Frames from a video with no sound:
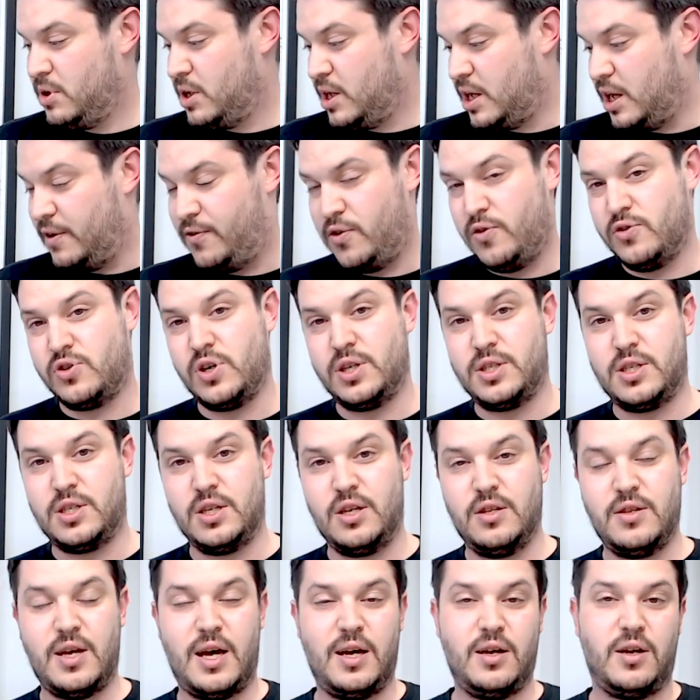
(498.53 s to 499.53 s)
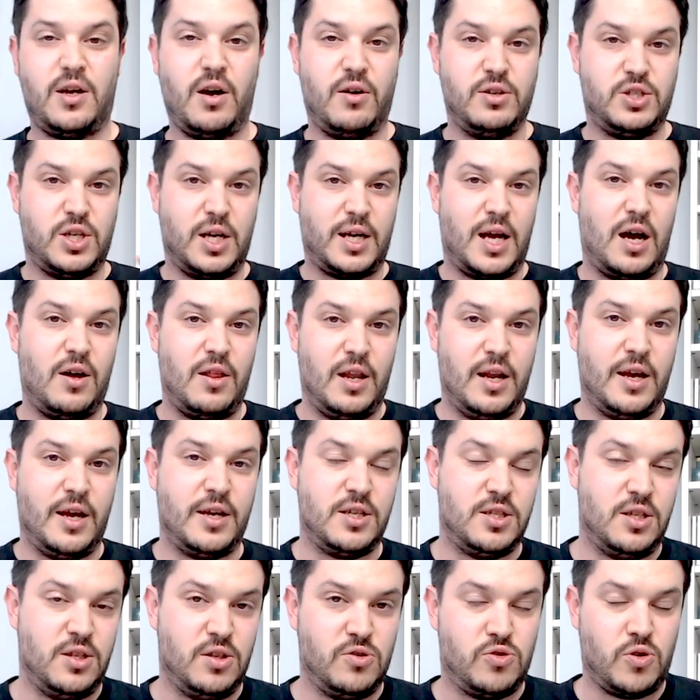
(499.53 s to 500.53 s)
If you're interested in that, go and check out the links
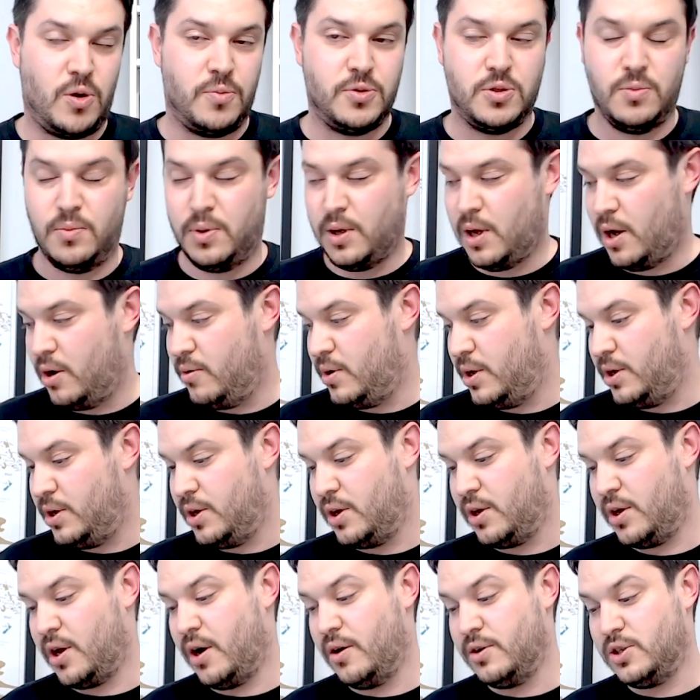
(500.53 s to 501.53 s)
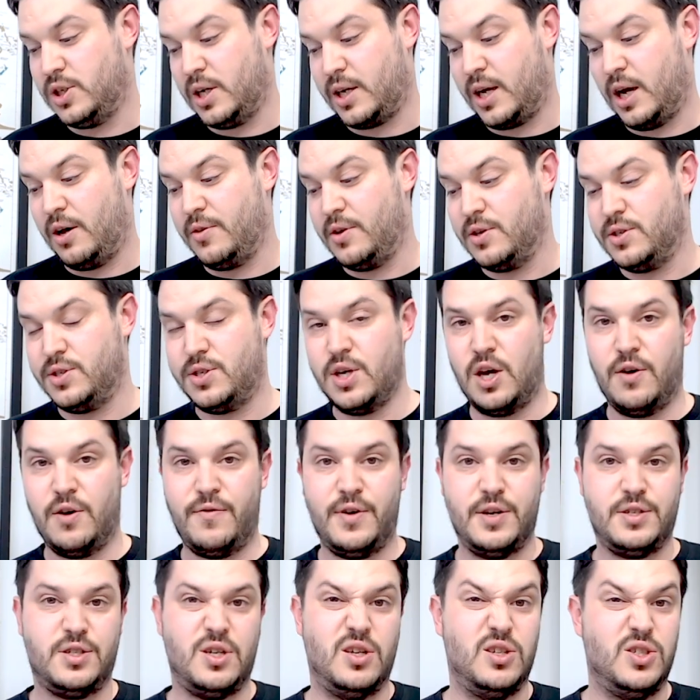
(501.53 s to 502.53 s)
in the description below. And you can go and check out this
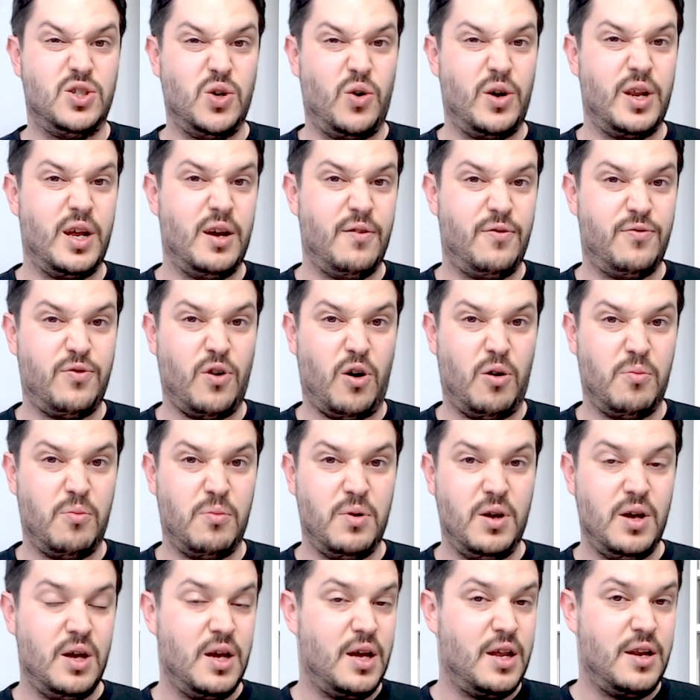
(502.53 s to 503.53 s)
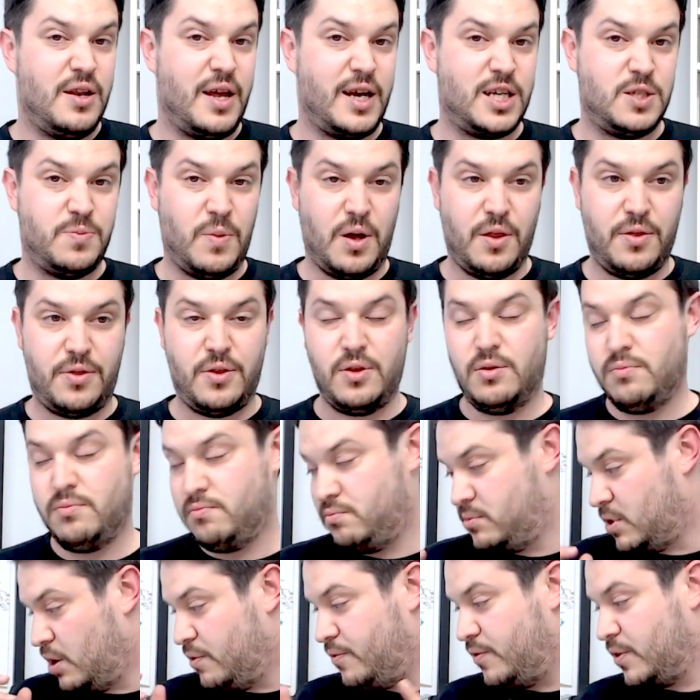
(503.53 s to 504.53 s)
service and join it from next month.
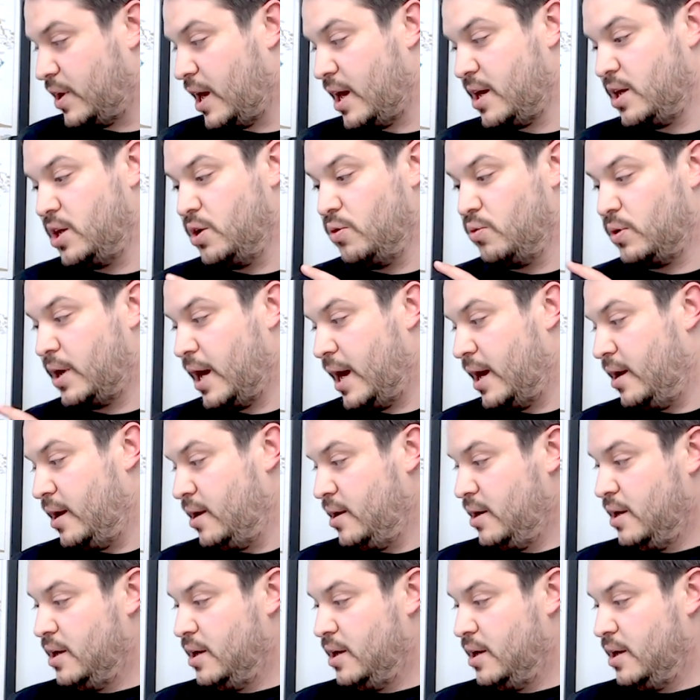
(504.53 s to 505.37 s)
Don't forget, you'll get